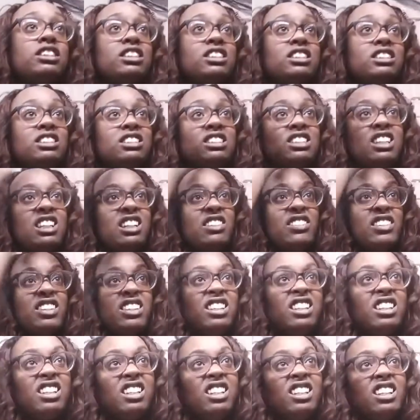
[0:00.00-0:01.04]
into
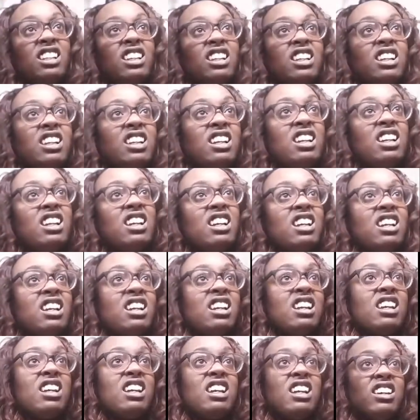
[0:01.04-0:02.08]
everything
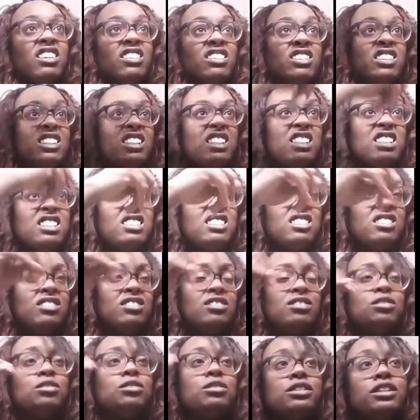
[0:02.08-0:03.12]
how it needs
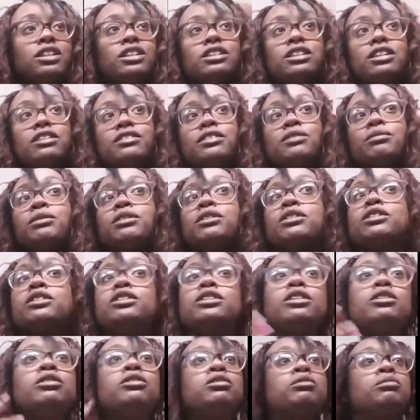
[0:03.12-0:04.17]
to. Oh, this smells
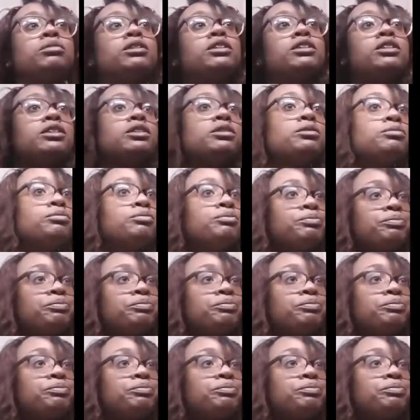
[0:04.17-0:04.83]
so good.